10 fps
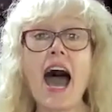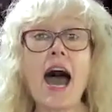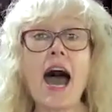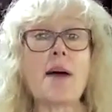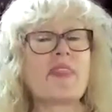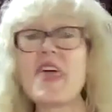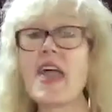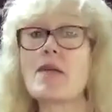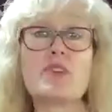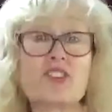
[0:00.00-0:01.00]

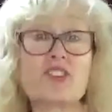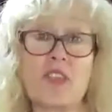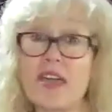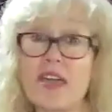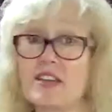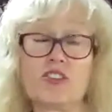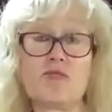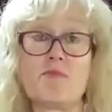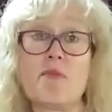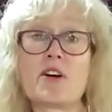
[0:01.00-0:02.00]
they wish they could
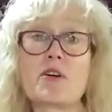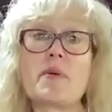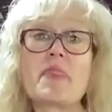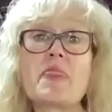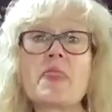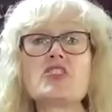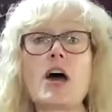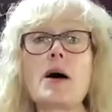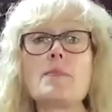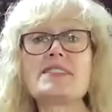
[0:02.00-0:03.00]
do more, but their
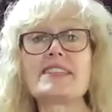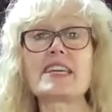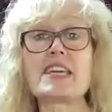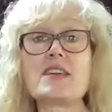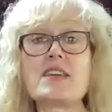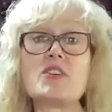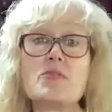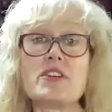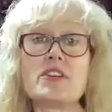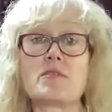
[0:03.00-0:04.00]
job is to keep
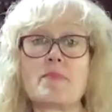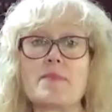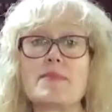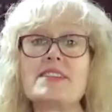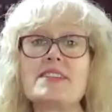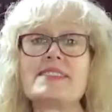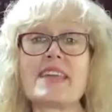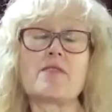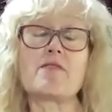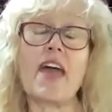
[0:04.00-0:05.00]
you and your baby
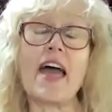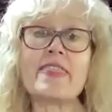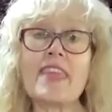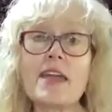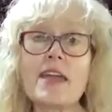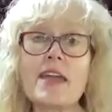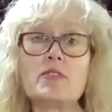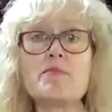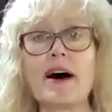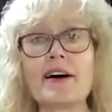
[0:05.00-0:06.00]
safe, and they
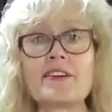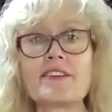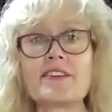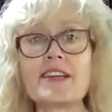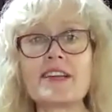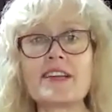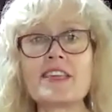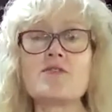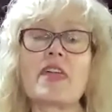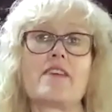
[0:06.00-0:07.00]
will be monitoring
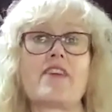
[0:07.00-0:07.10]
you.